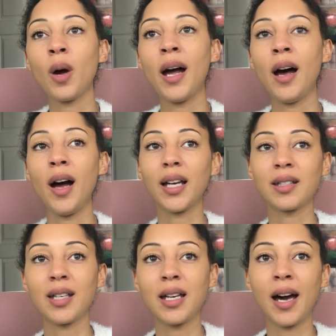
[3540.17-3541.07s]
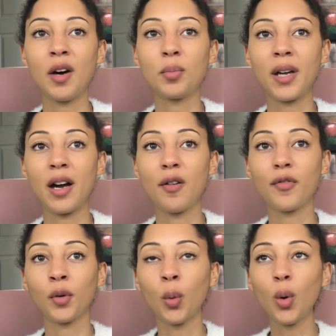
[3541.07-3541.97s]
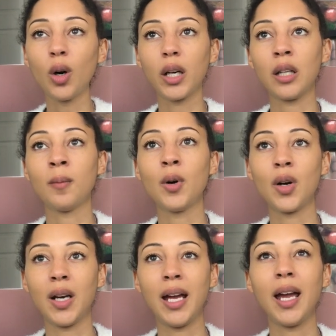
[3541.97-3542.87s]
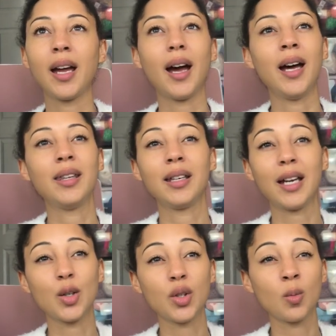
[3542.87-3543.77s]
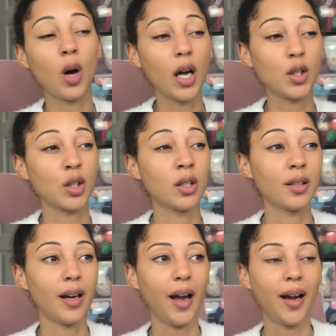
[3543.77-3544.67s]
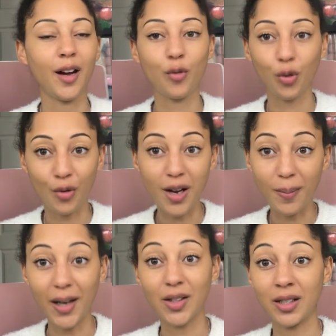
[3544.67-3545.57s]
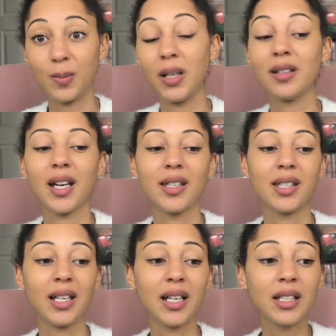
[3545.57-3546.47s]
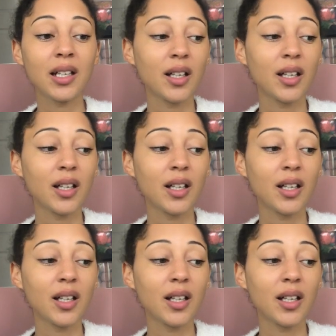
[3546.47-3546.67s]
where I can take Albie out for a walk in the morning and then get some work done and have three patterns being tested.